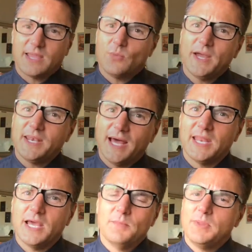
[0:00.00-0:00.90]
And why
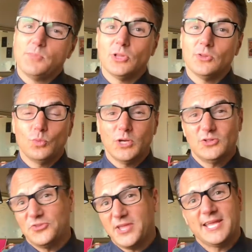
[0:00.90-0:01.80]
not? People
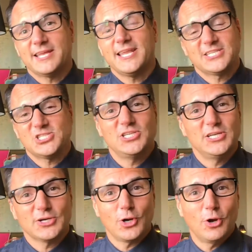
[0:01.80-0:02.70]
will take next
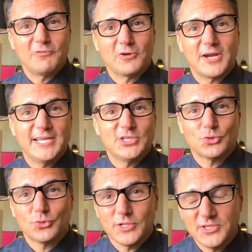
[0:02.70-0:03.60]
year over 1
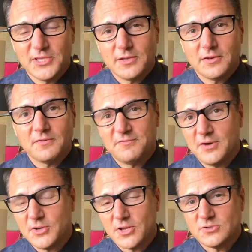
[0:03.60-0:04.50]
trillion
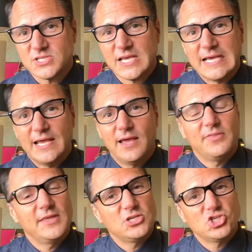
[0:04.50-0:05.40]
photos,
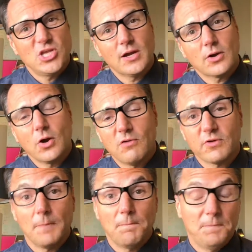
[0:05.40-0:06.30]
and they share
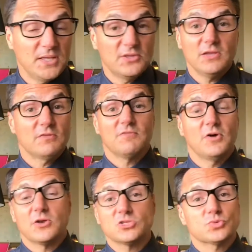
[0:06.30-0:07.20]
over 1 billion
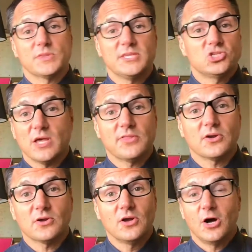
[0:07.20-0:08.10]
photos with each
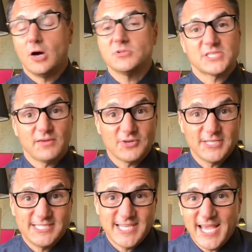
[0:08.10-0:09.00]
other almost
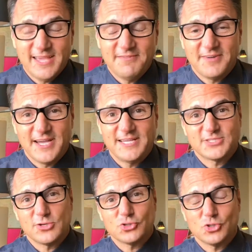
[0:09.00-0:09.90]
every day via
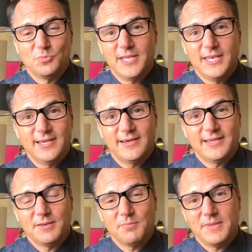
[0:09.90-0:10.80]
social media
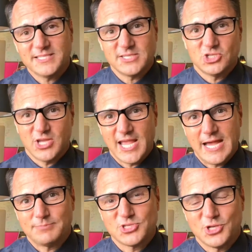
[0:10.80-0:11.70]
and messaging
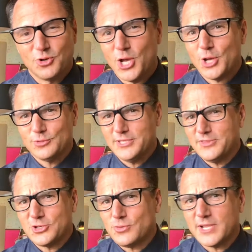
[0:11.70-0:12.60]
apps. So really
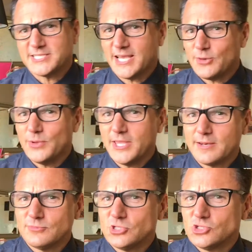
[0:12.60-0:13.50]
the trick is, how do we get
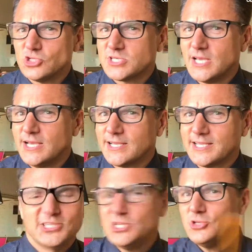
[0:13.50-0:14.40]
them to just
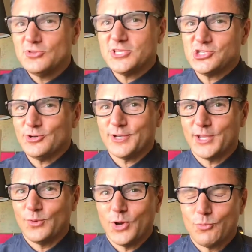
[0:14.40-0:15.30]
continue the sharing
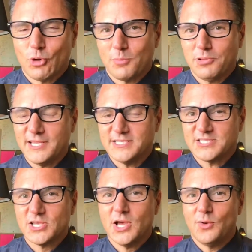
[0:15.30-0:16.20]
in one more
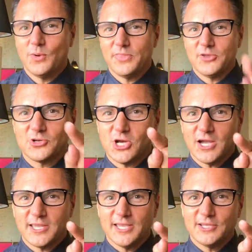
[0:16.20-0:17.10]
place when
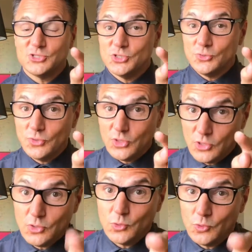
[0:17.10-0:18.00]
talking to
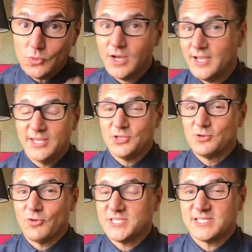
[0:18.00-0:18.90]
you in
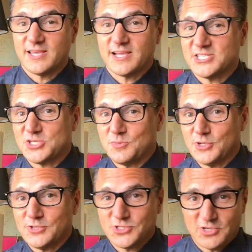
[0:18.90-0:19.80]
your voice of the
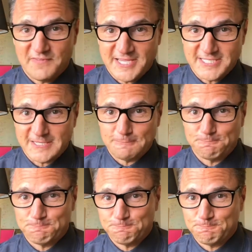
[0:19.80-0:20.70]
customer surveys?
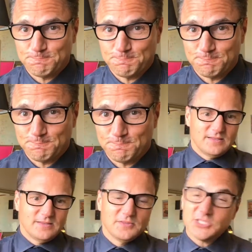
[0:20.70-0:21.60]

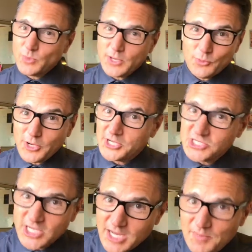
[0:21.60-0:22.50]
This week we're going
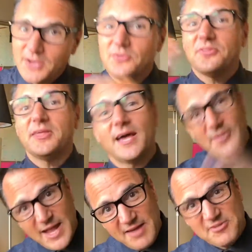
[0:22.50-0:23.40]
to talk about the
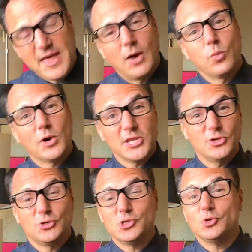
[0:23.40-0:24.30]
half of that. What do
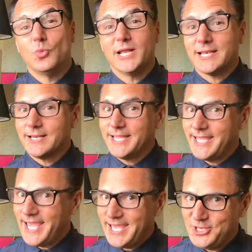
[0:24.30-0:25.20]
you do? What
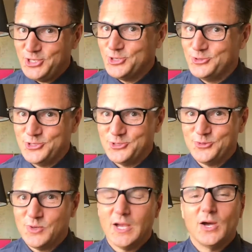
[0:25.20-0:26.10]
can you
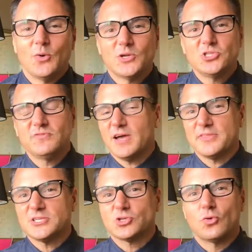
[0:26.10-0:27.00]
do once you've
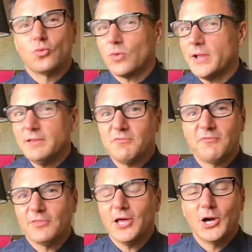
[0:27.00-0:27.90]
got this great
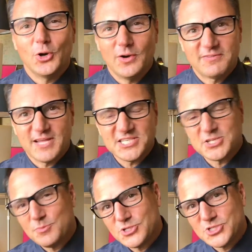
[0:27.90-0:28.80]
flow of
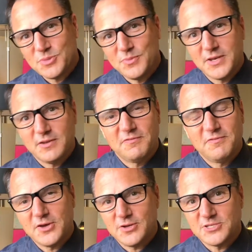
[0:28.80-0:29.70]
customer submitted
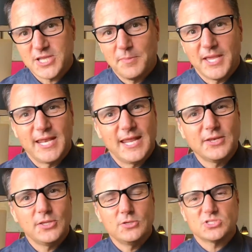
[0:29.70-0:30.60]
photos coming in?
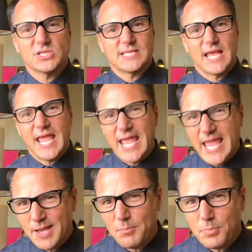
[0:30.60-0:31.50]
How do you use it to
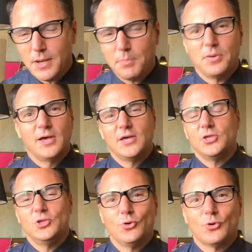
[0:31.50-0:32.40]
amp up
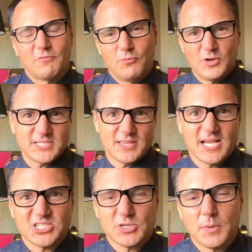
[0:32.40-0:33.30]
your voice of the
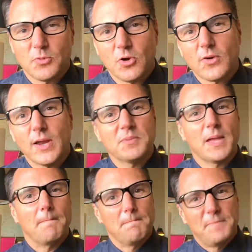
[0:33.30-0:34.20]
customer program,
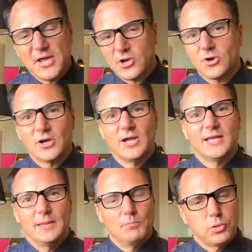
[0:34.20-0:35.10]
get better
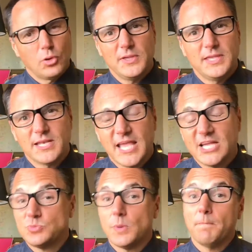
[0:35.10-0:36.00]
employee
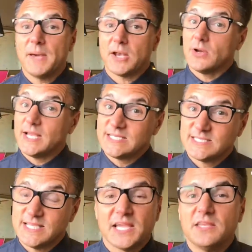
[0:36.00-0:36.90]
engagement, better
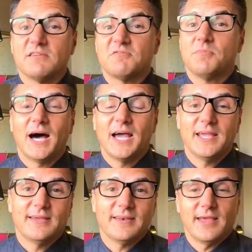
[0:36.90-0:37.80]
executive
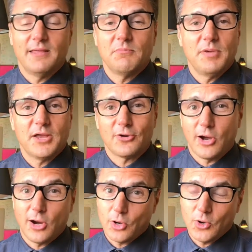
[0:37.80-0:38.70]
buy-in, and
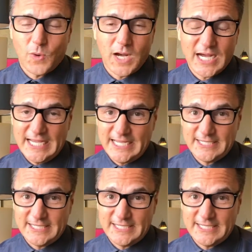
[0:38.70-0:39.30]
better ROI?